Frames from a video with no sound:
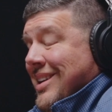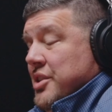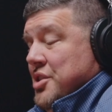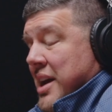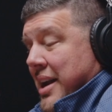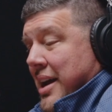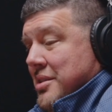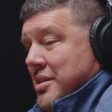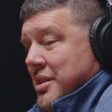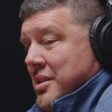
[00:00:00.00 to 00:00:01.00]
Shout
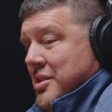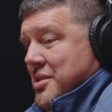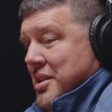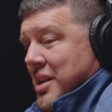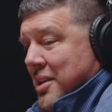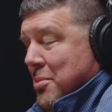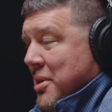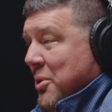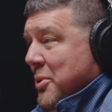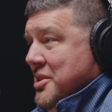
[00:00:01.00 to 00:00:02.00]
out to Dr.
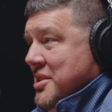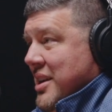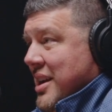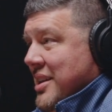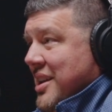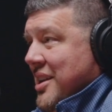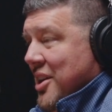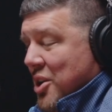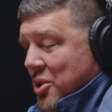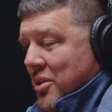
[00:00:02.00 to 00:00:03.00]
Billy Wilson and the
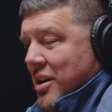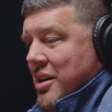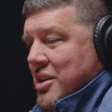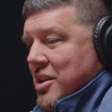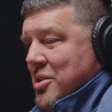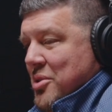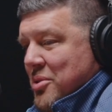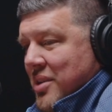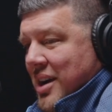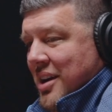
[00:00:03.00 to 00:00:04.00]

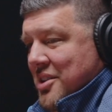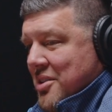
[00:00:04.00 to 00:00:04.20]
ORU.